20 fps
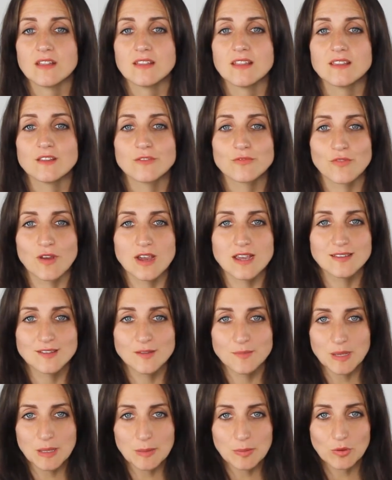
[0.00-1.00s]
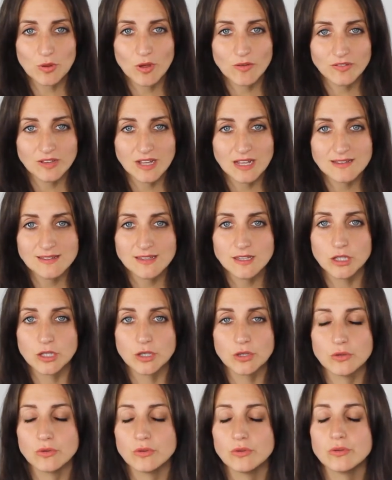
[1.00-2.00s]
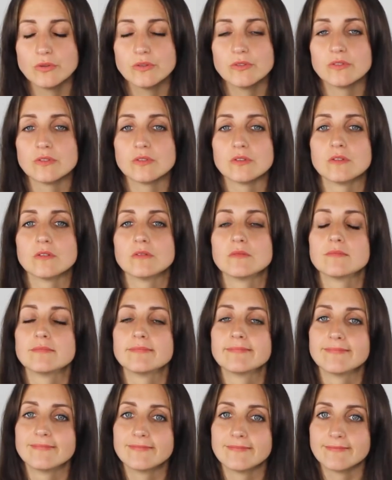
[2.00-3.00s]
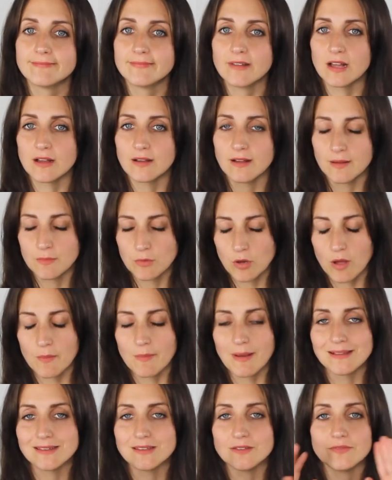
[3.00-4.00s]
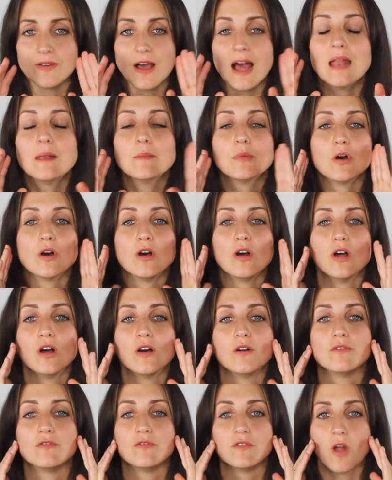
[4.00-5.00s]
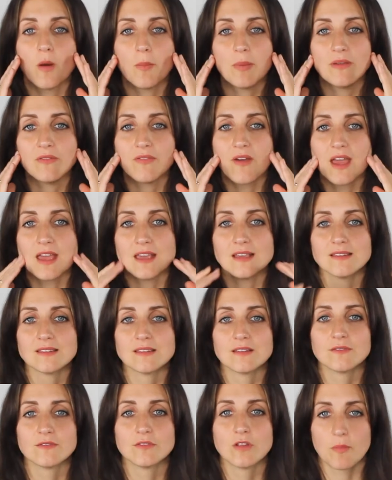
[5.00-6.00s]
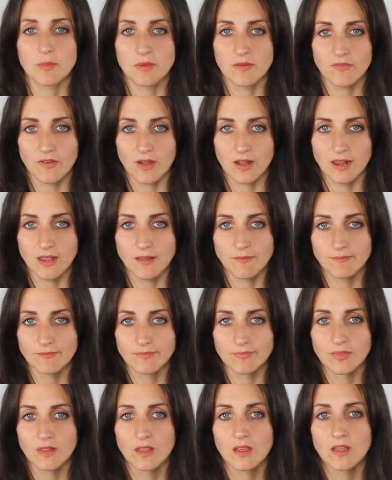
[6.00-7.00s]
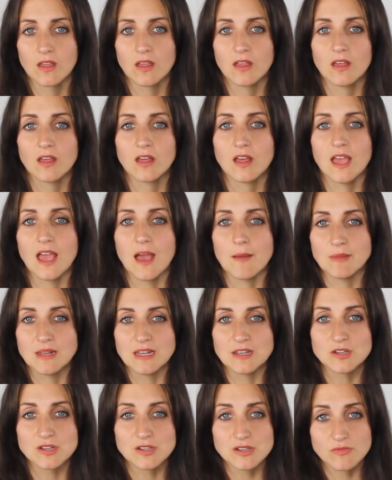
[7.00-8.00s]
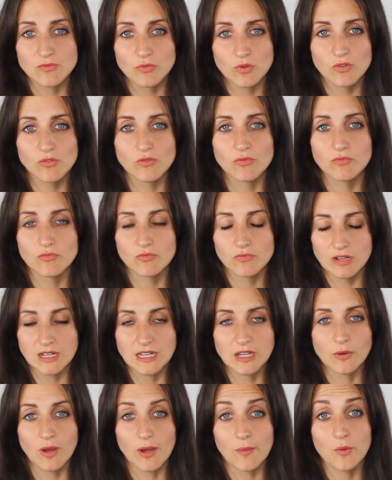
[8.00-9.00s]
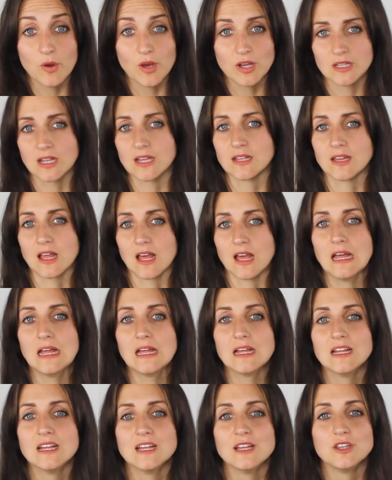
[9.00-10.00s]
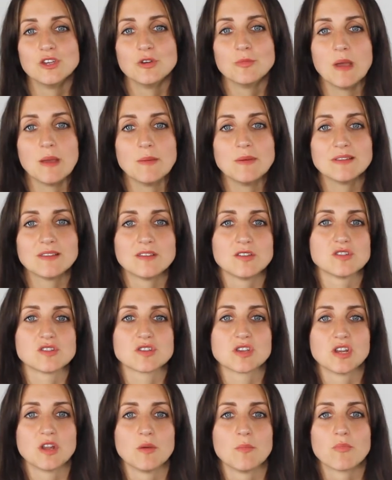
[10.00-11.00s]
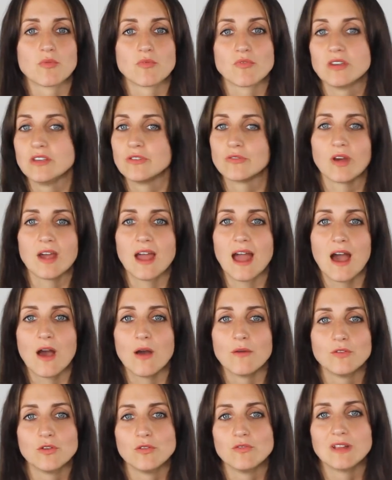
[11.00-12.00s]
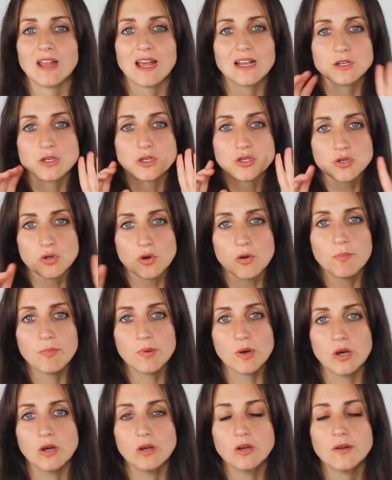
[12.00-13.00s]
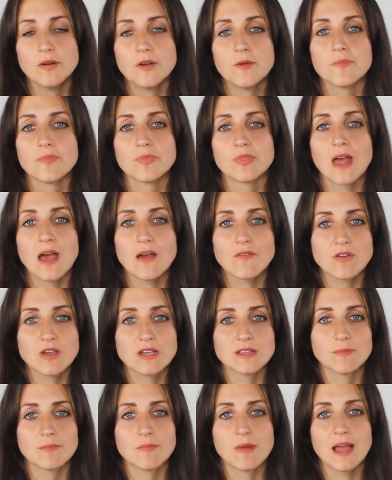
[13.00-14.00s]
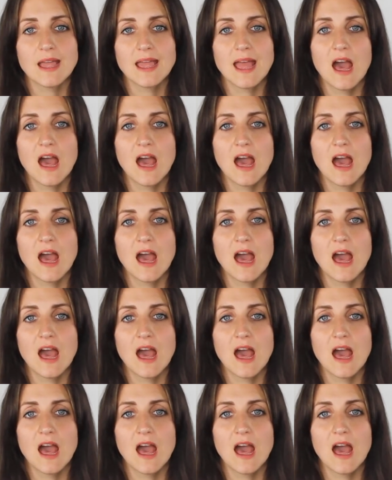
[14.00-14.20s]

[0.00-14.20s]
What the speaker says: There's a phrase that people often like to use. I'm not a massive fan, but floppy face, floppy fanny. I mean, it doesn't really quite work like that. Your baby isn't just gonna breathe right out if you relax your jaw, but that phrase might